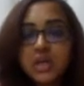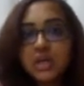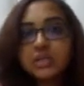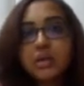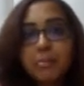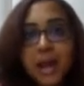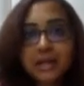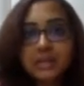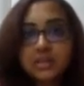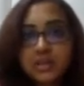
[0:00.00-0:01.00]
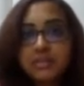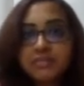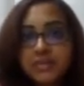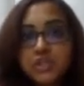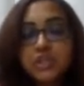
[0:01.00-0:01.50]
the path in
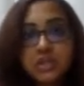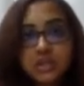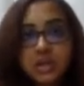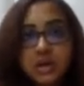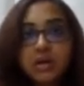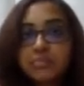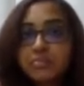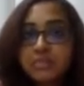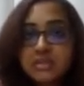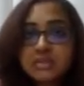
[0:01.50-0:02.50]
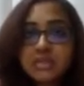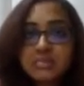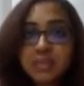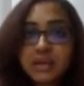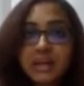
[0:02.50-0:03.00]
which the disease
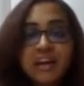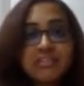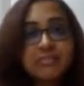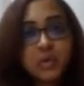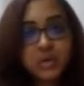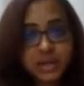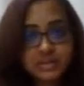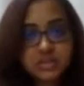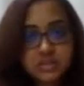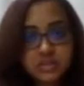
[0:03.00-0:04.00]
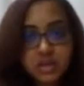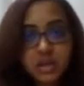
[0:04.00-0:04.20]
might have progressed